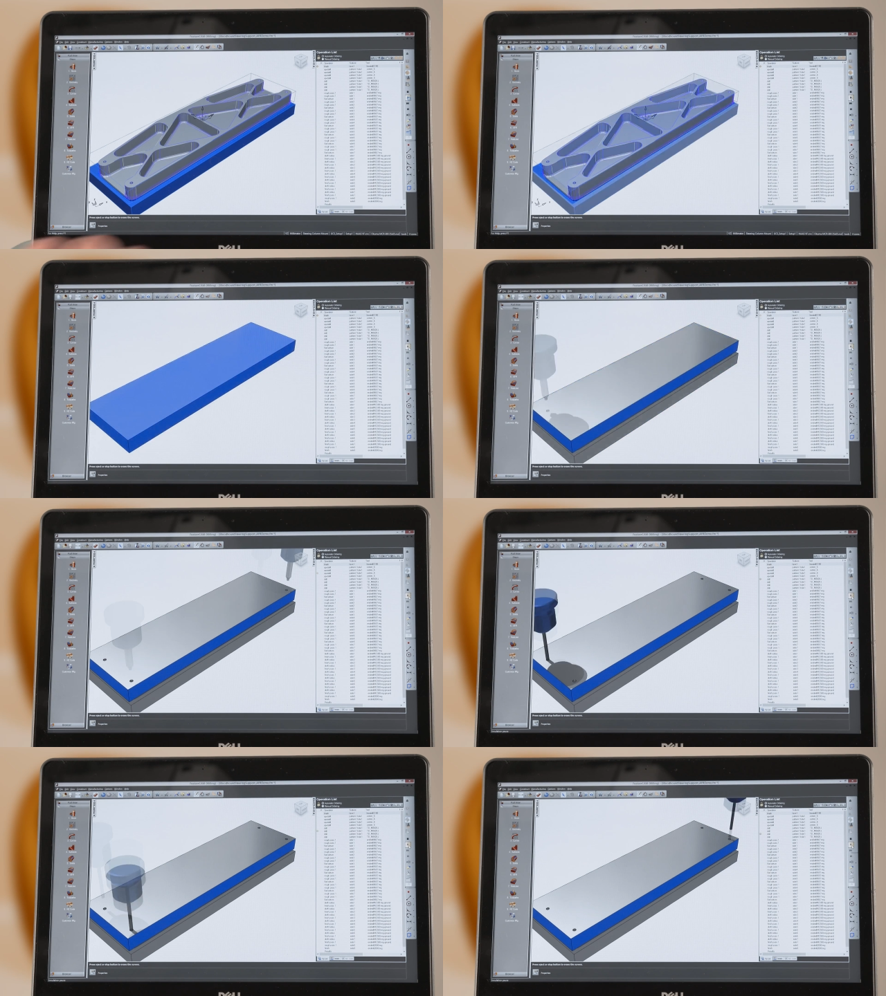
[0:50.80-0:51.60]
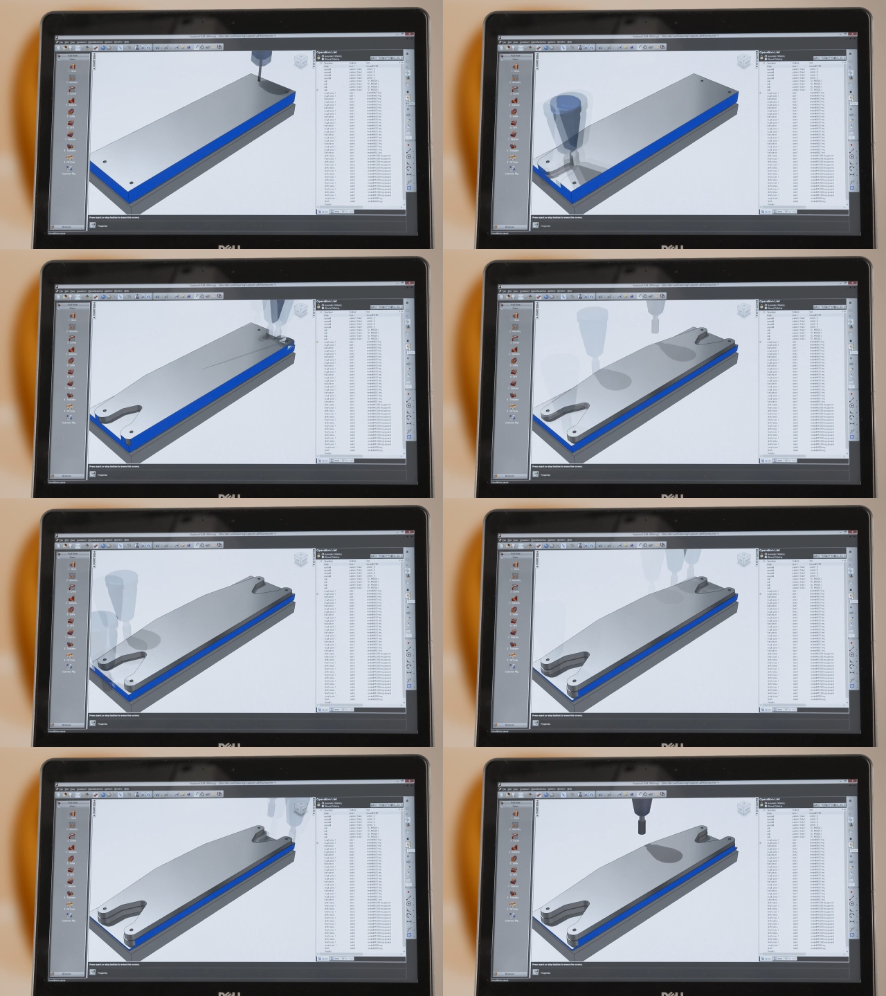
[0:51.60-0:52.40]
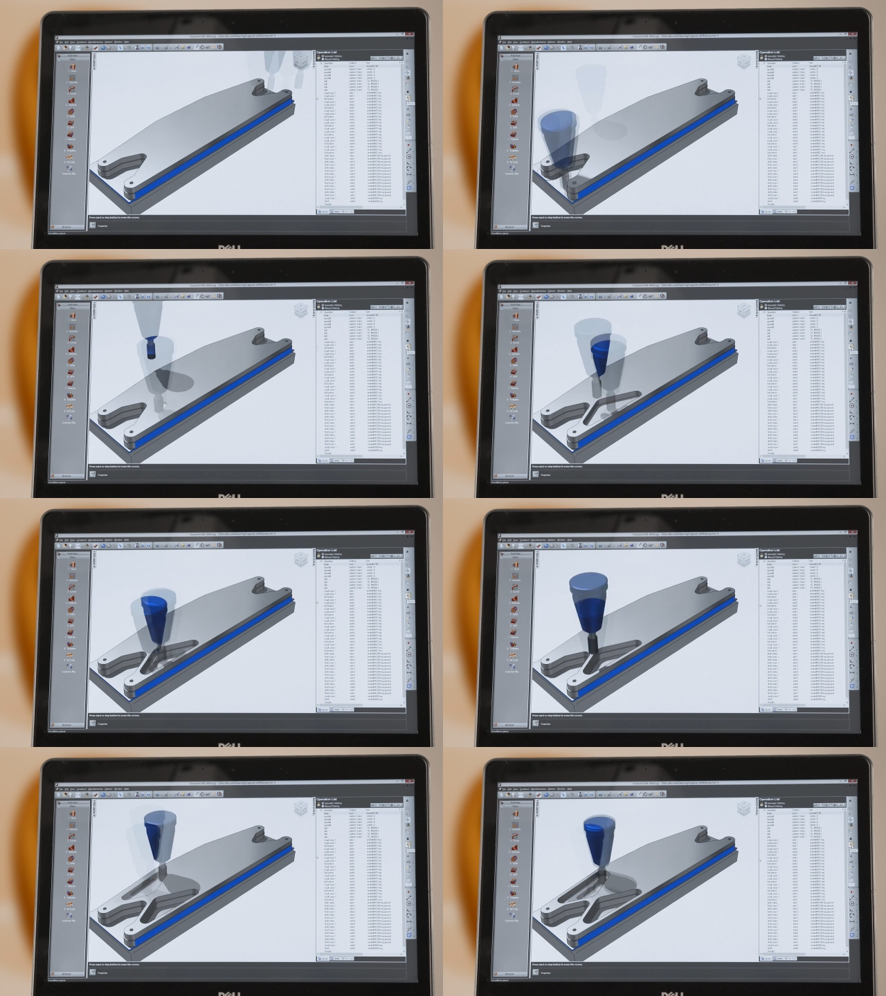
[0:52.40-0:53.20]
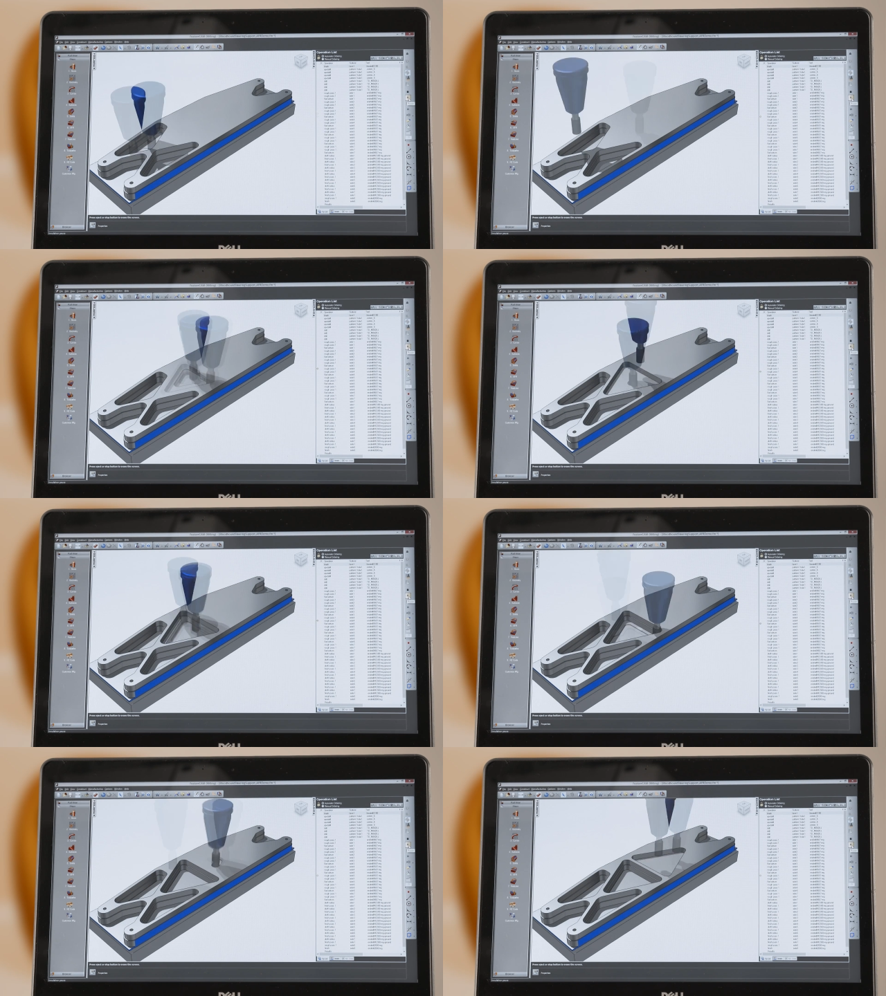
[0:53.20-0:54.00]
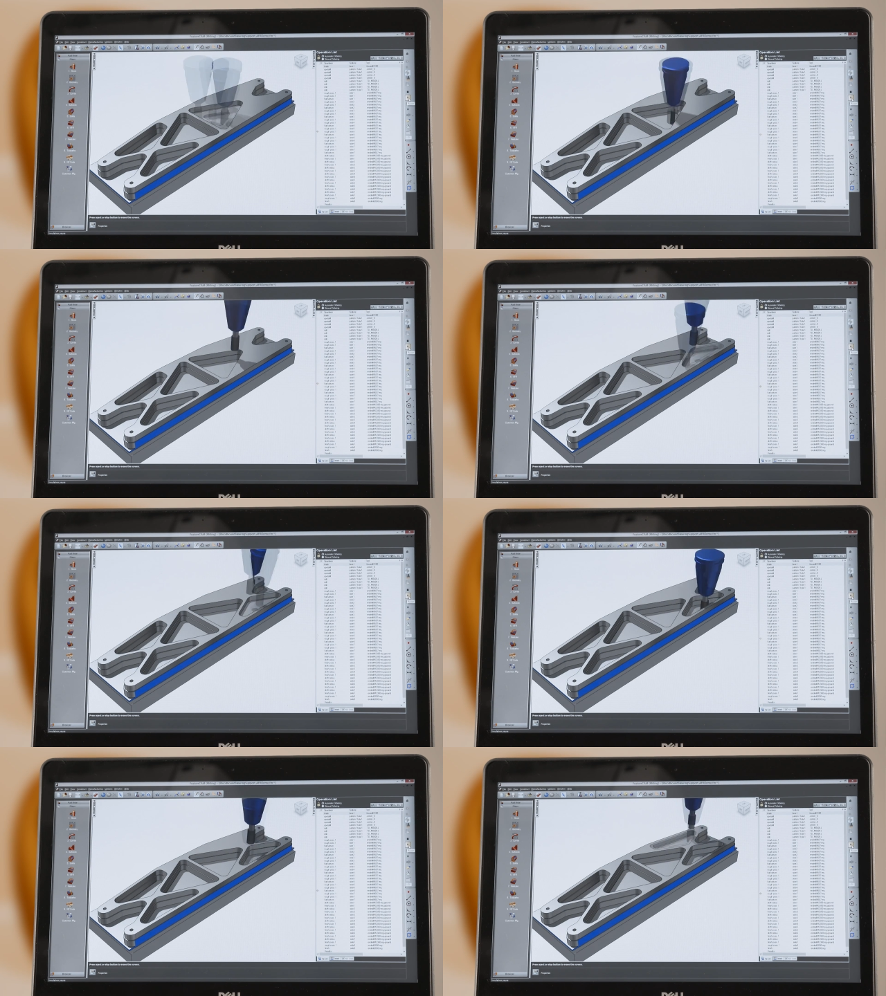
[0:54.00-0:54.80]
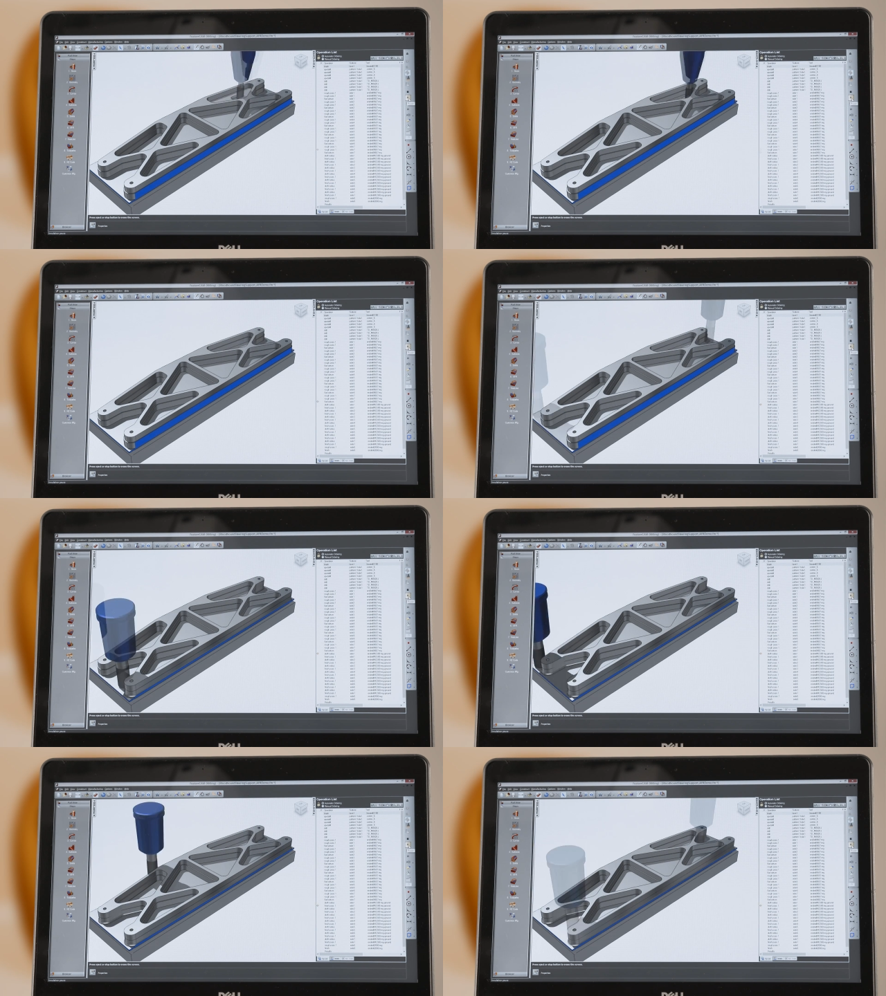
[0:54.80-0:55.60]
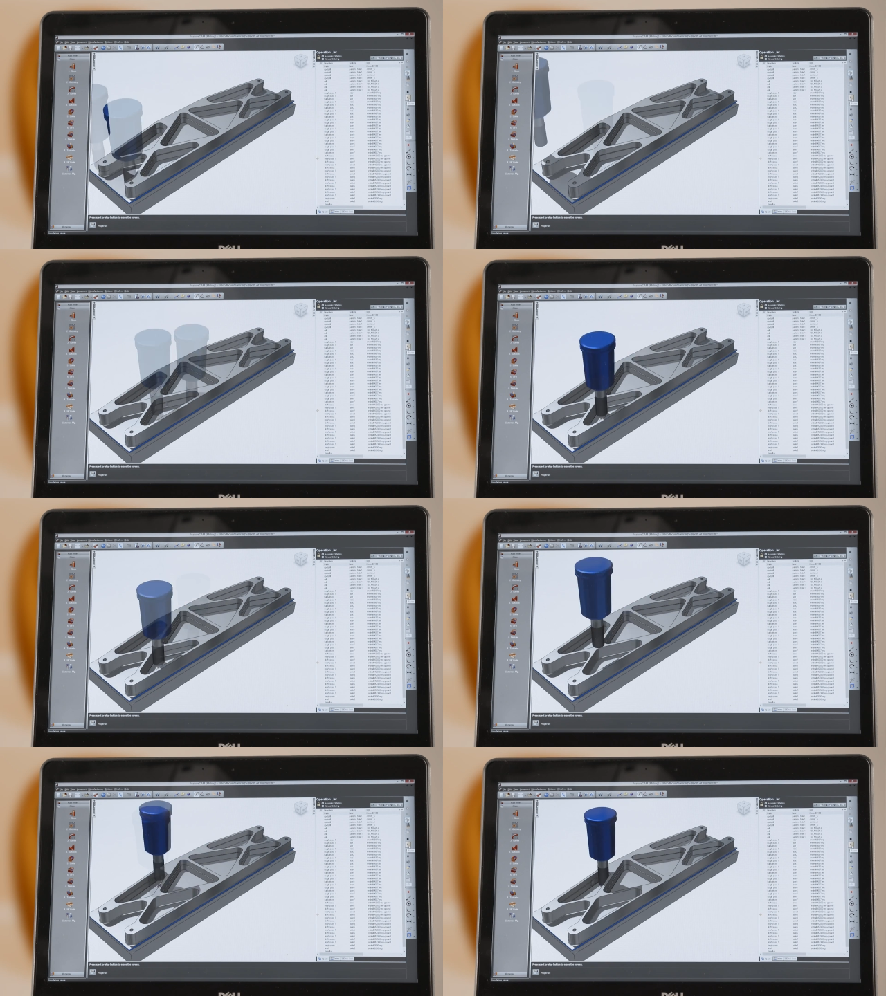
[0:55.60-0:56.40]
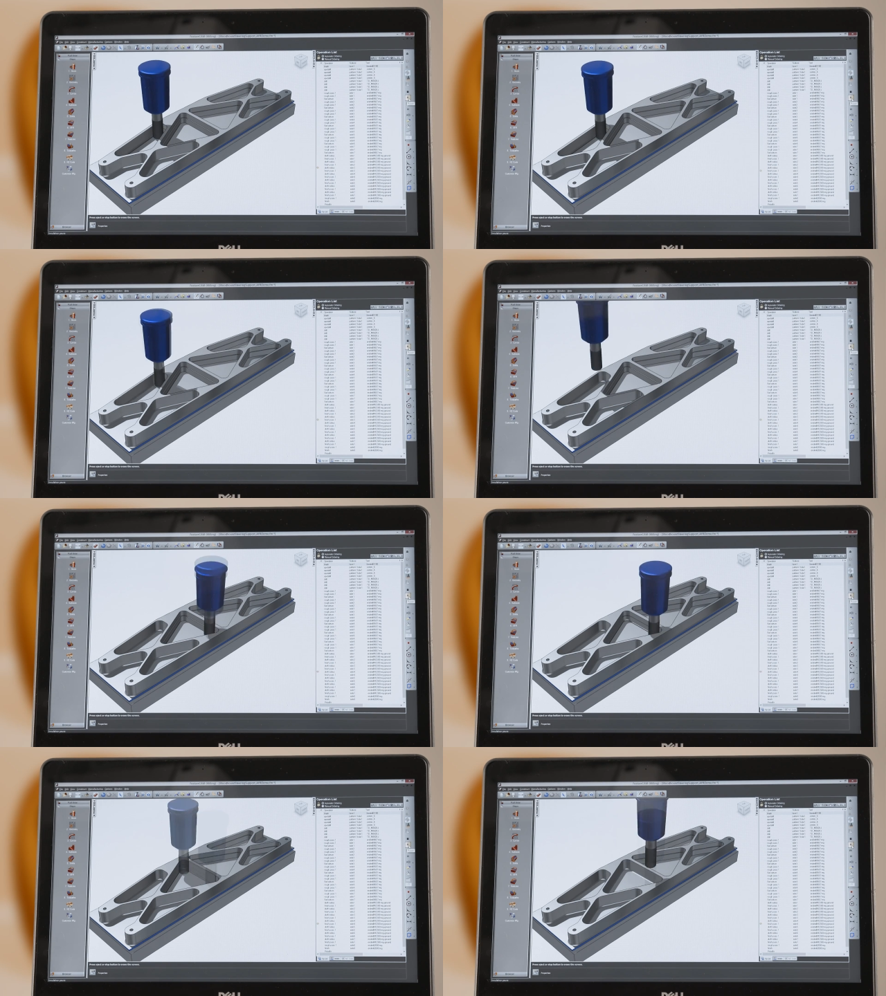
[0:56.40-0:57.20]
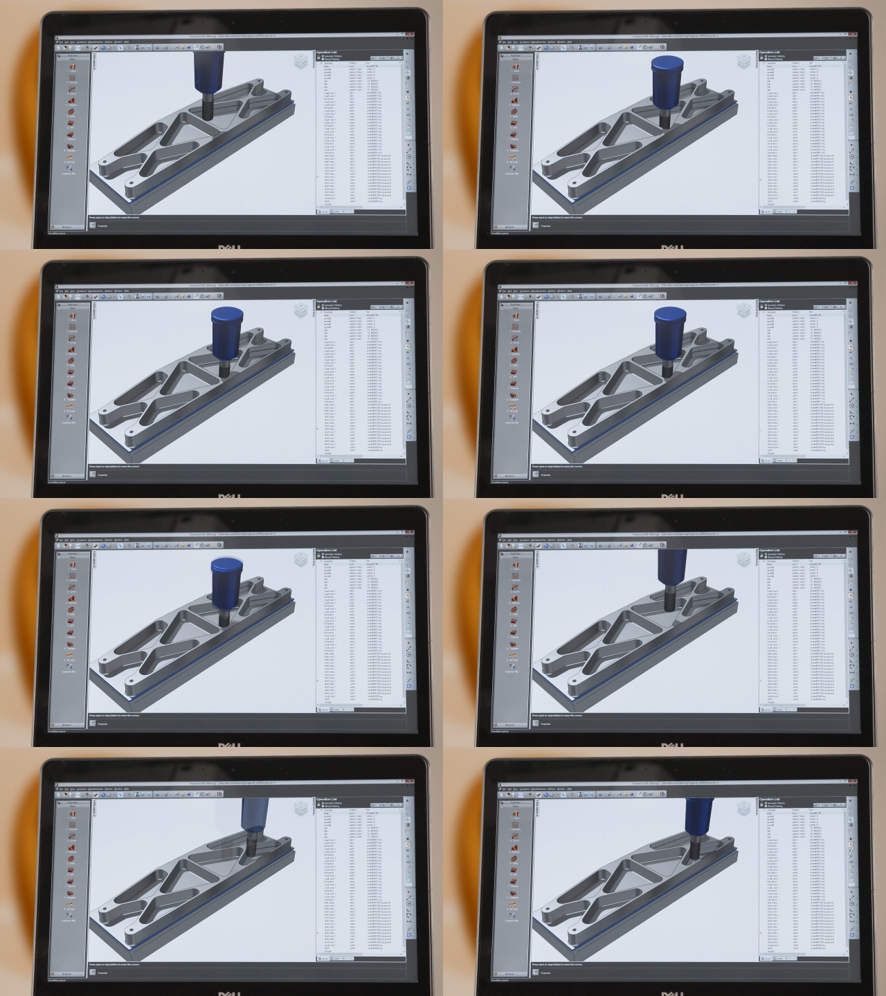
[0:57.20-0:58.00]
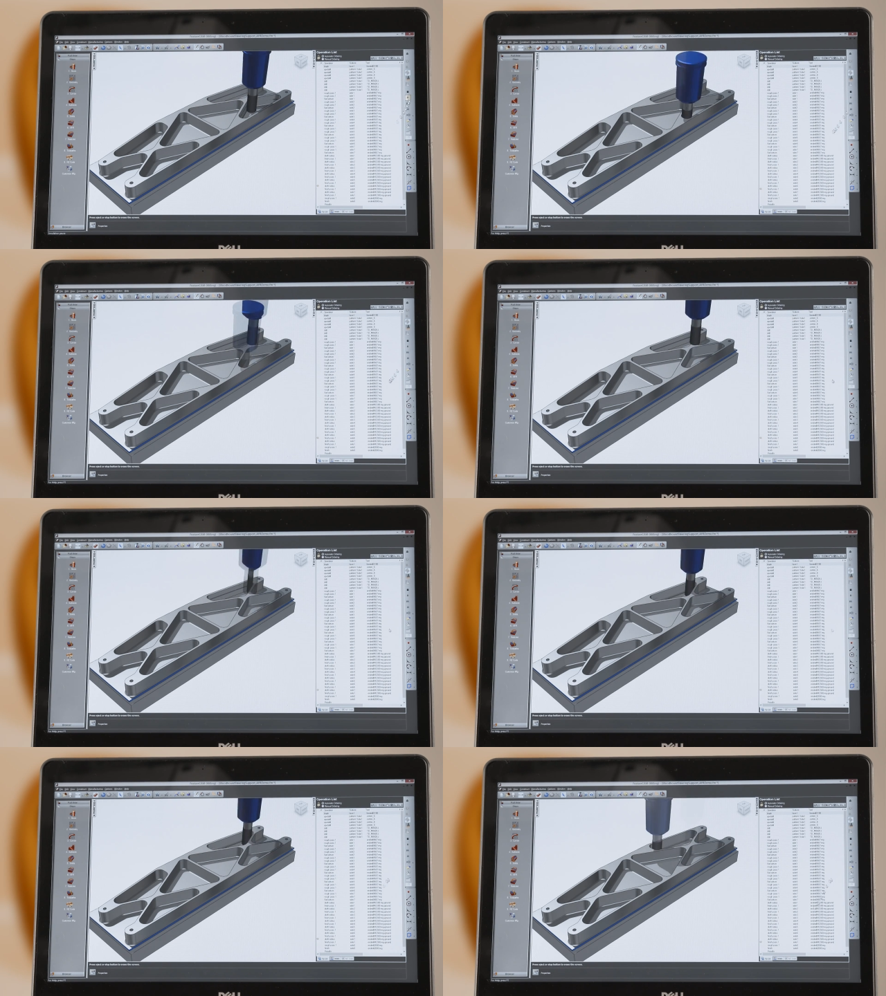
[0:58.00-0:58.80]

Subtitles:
Nobody's mouth can be seen.